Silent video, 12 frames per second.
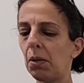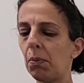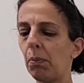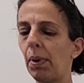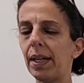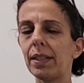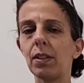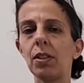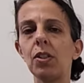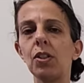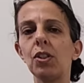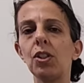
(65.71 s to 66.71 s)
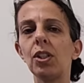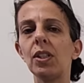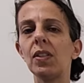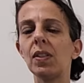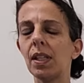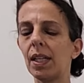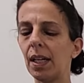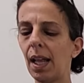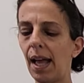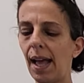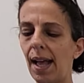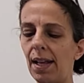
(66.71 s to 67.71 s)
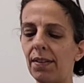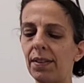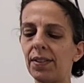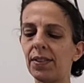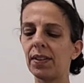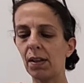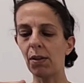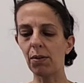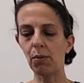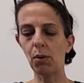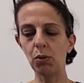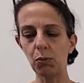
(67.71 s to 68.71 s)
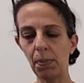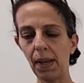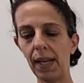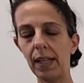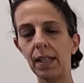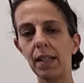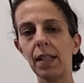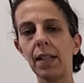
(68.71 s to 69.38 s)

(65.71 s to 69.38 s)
but she still has throat pain.